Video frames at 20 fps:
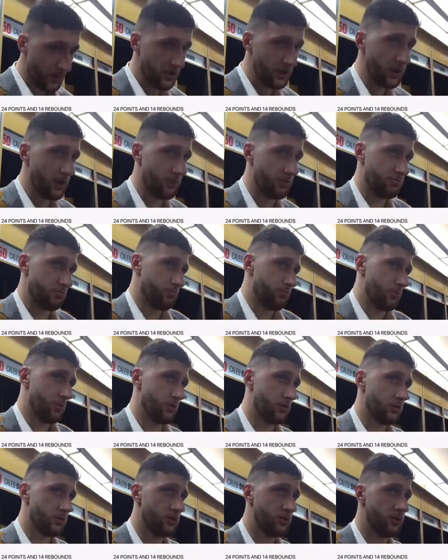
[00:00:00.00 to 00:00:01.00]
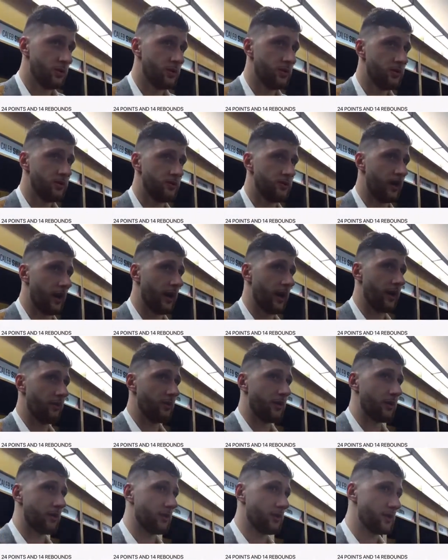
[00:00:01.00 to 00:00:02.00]
I think my
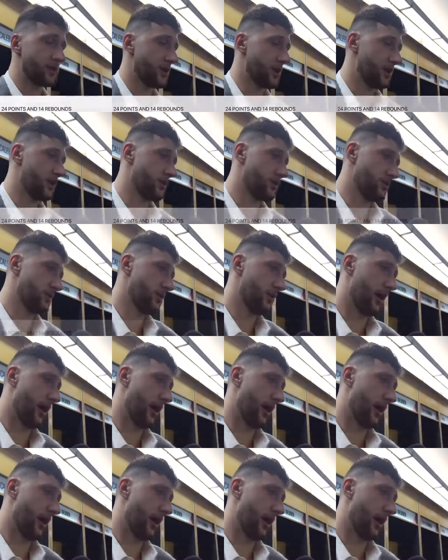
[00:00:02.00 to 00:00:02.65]
game not going to change.